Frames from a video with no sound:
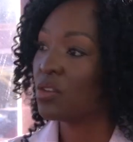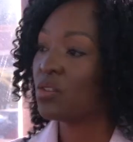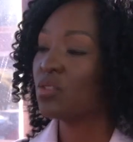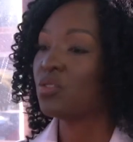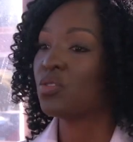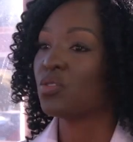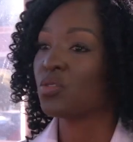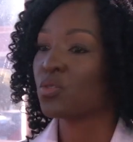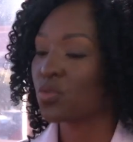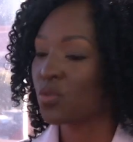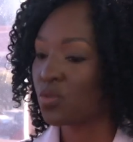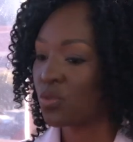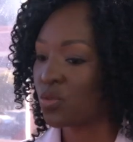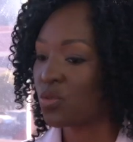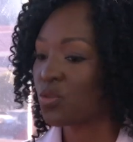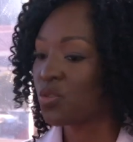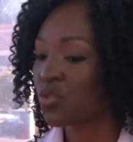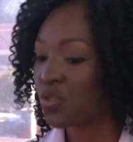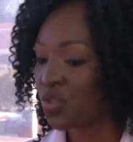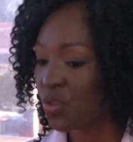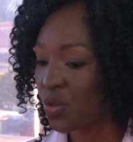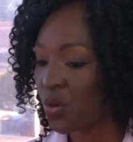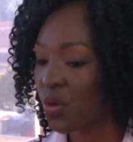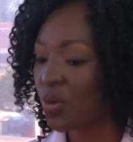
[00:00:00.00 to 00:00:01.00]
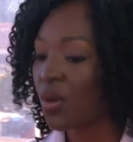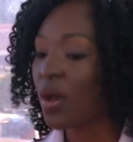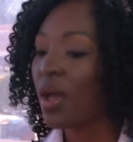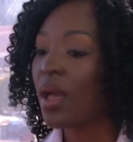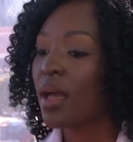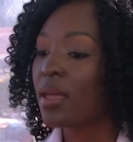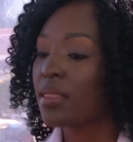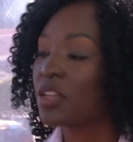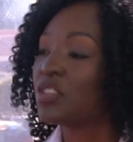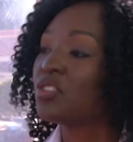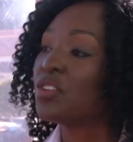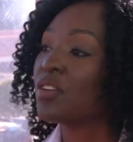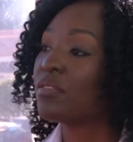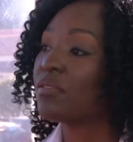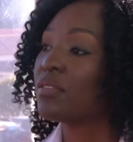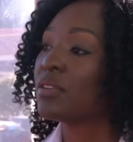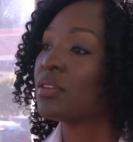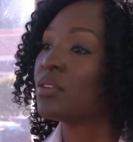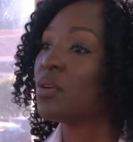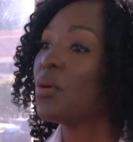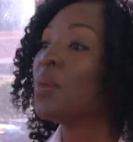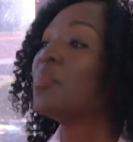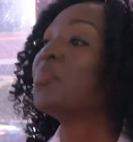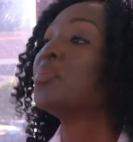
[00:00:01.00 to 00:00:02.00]
to show that you have
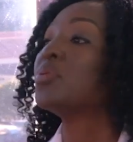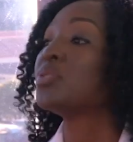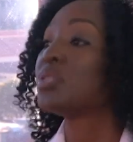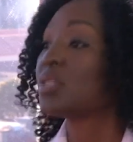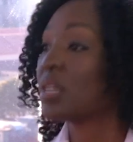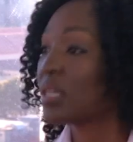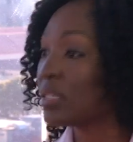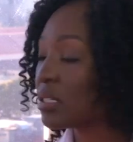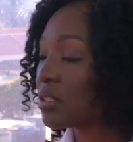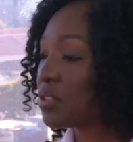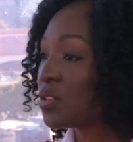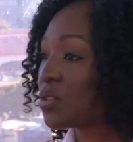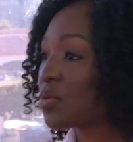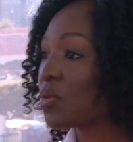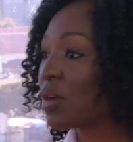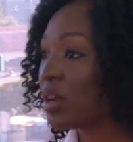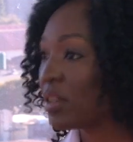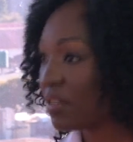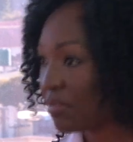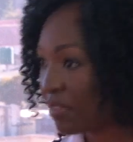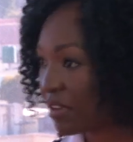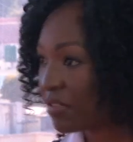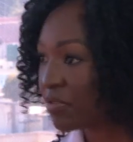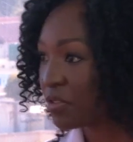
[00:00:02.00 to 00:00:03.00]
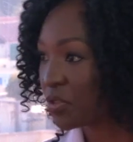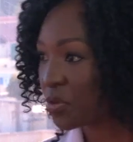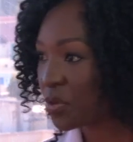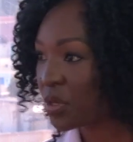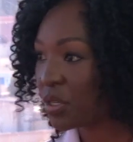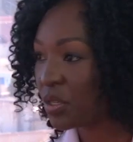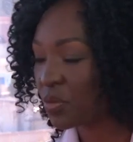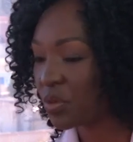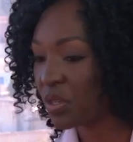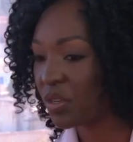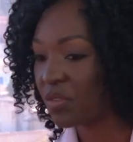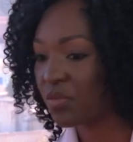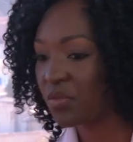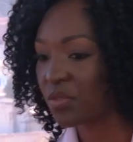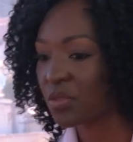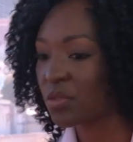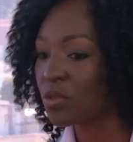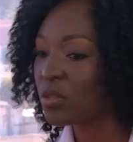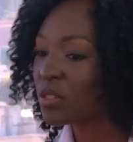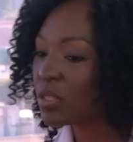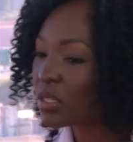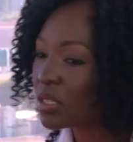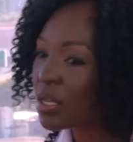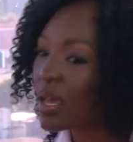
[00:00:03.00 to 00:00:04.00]
a potential to qualify for 2024.
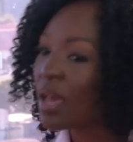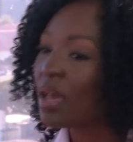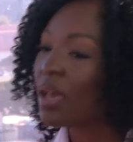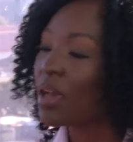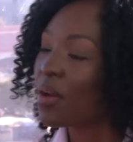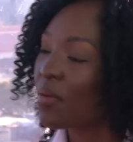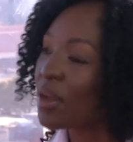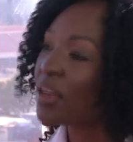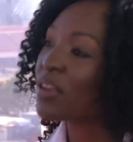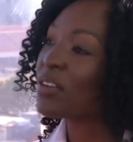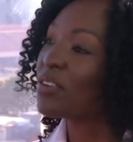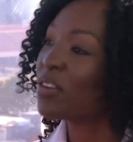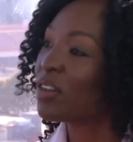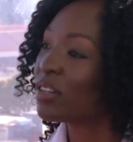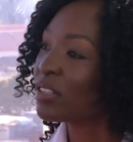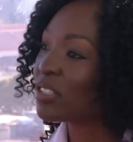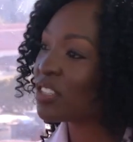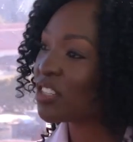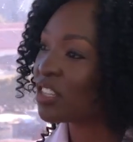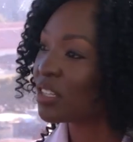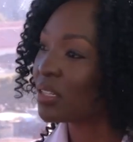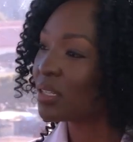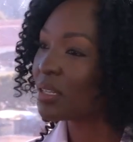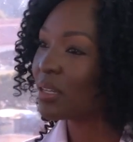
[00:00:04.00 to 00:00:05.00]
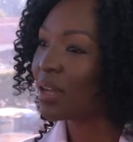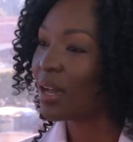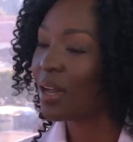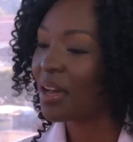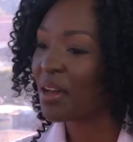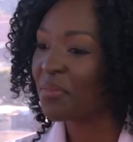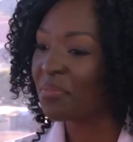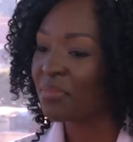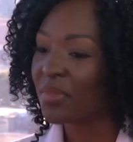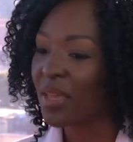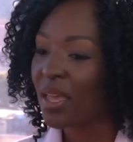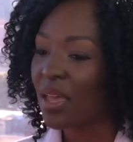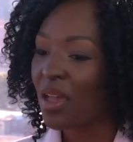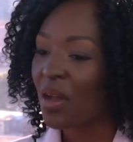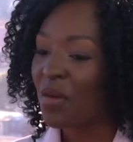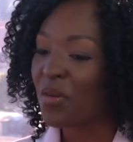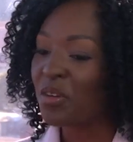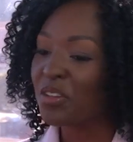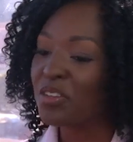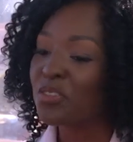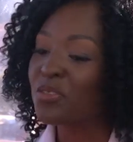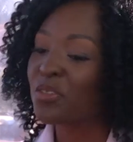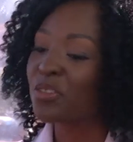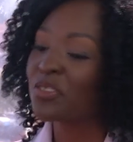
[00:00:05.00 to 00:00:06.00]
So it's quite a long journey.
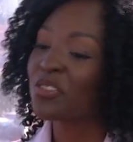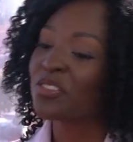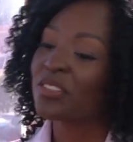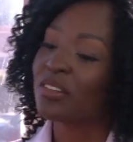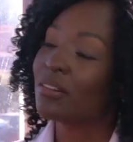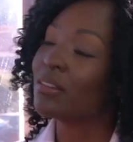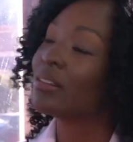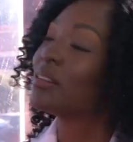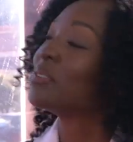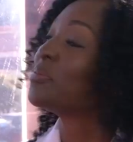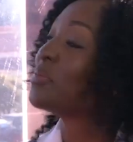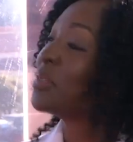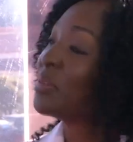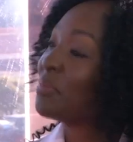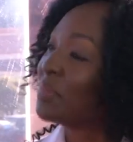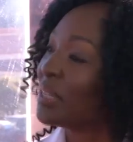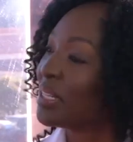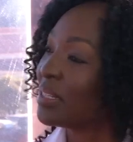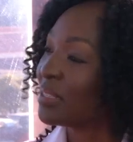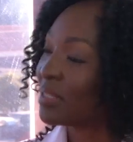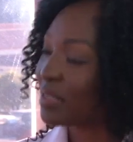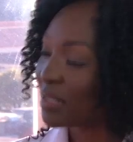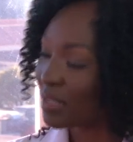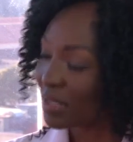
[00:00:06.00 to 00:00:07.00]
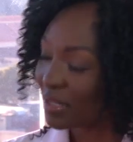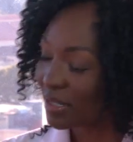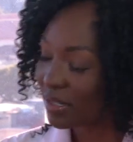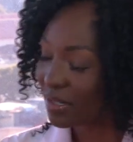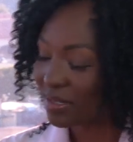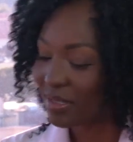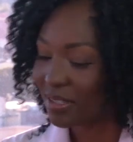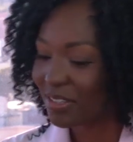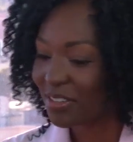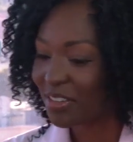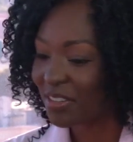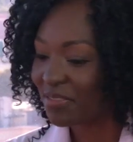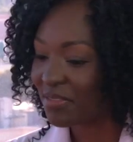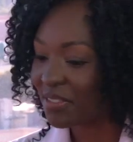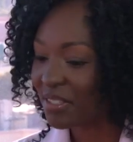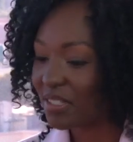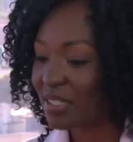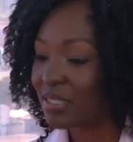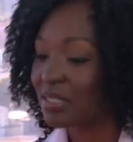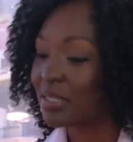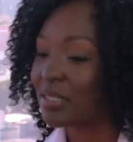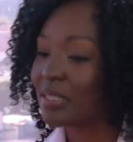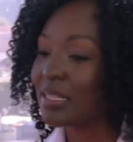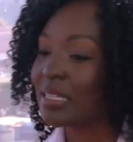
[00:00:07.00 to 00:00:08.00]
When you talk to the Honorable Minister, Kirsty
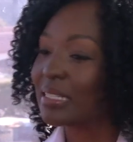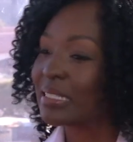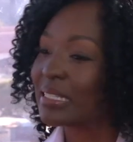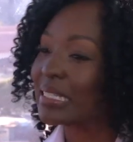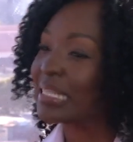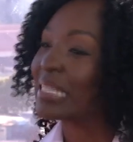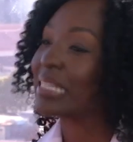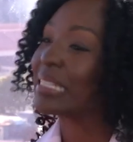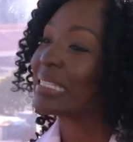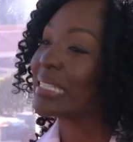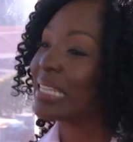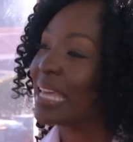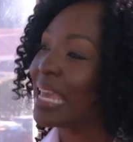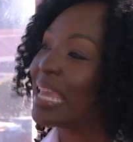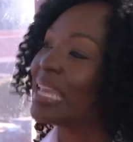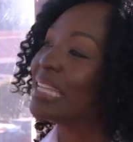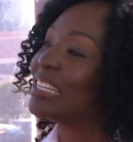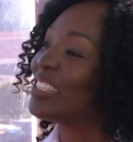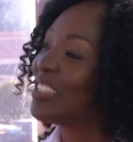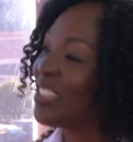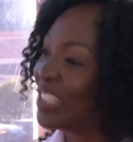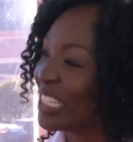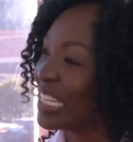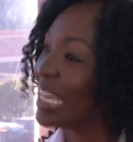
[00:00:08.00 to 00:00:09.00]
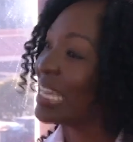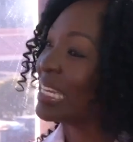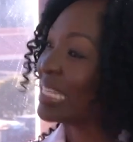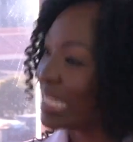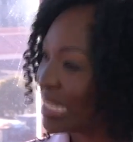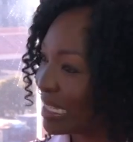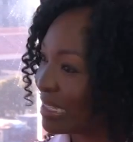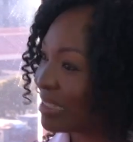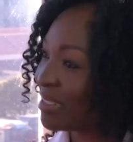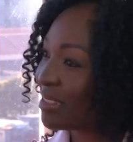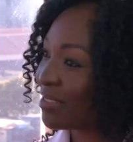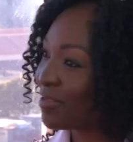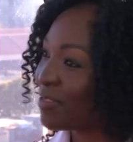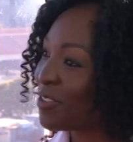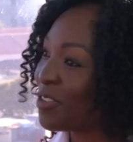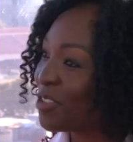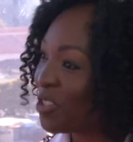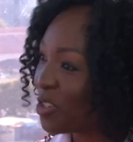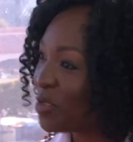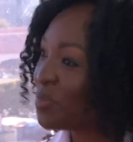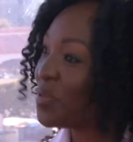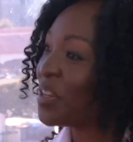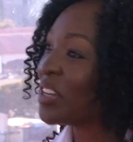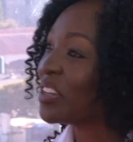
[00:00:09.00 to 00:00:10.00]
Coventry, she says it takes 8 to 10 years for you
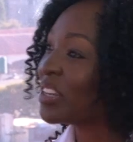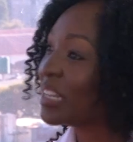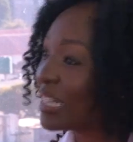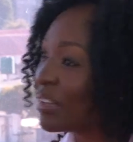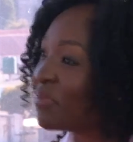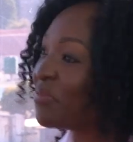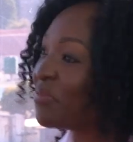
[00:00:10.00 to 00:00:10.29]
to be an Olympian.